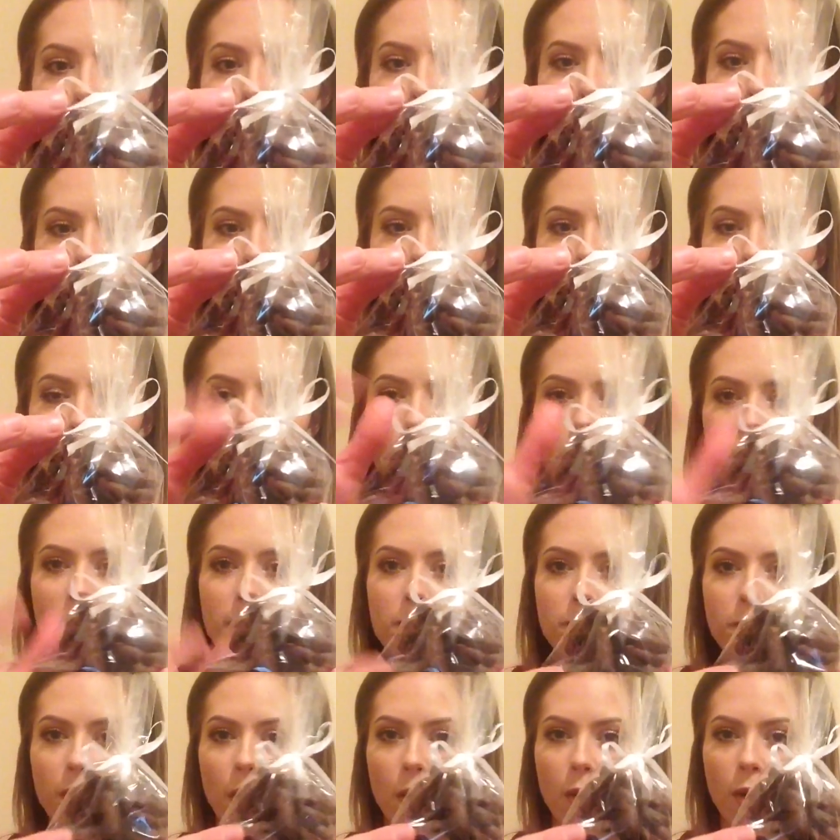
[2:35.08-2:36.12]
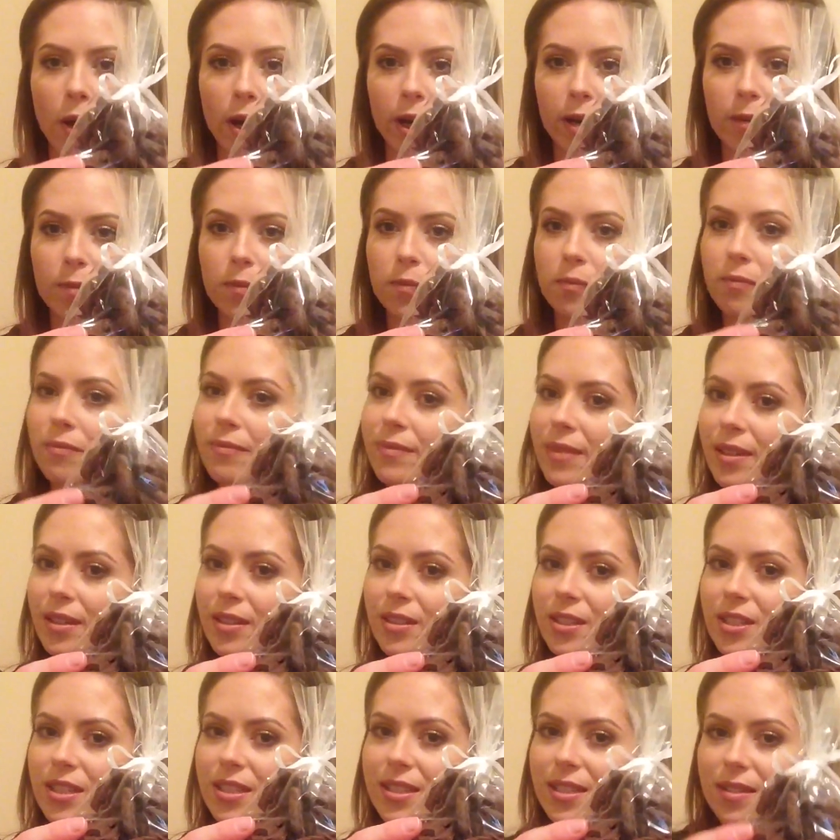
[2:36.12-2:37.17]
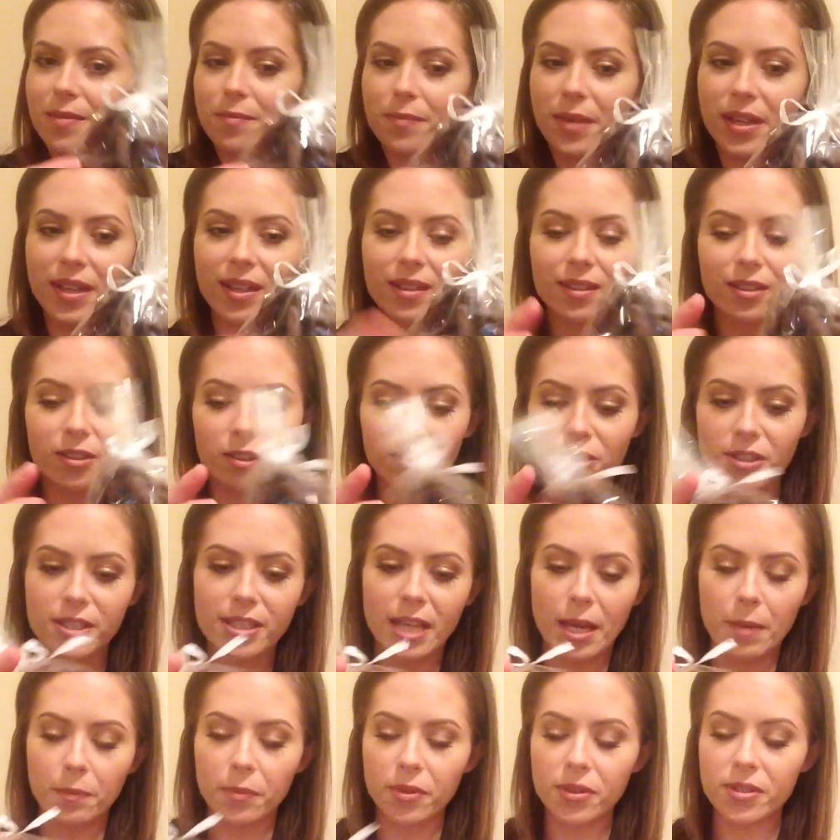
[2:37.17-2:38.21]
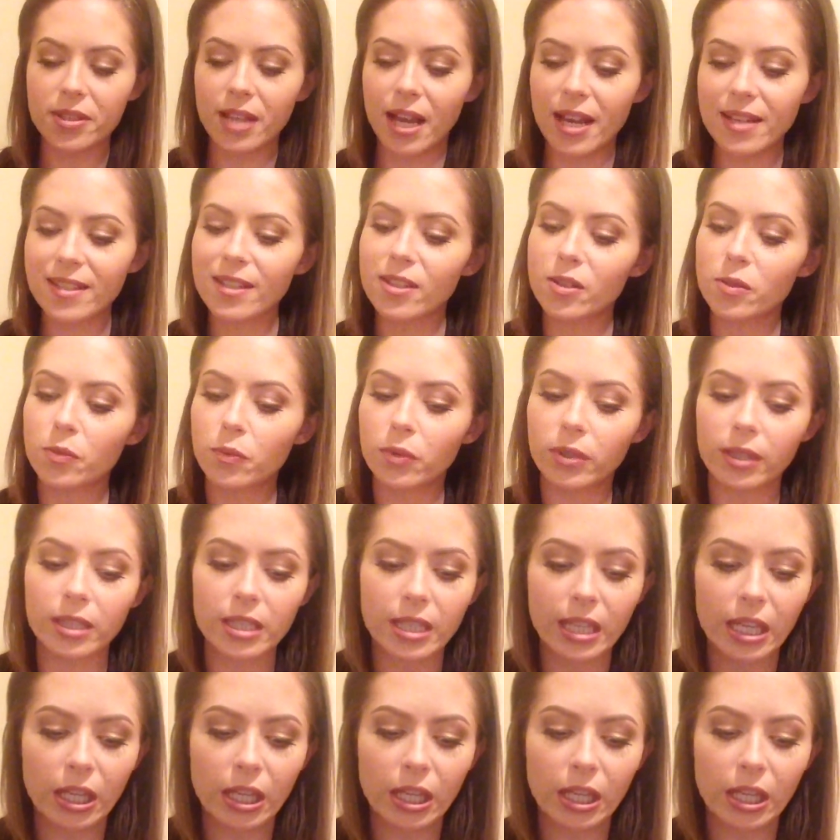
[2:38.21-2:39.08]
with a little white bow on them and just make it little sample size. It's really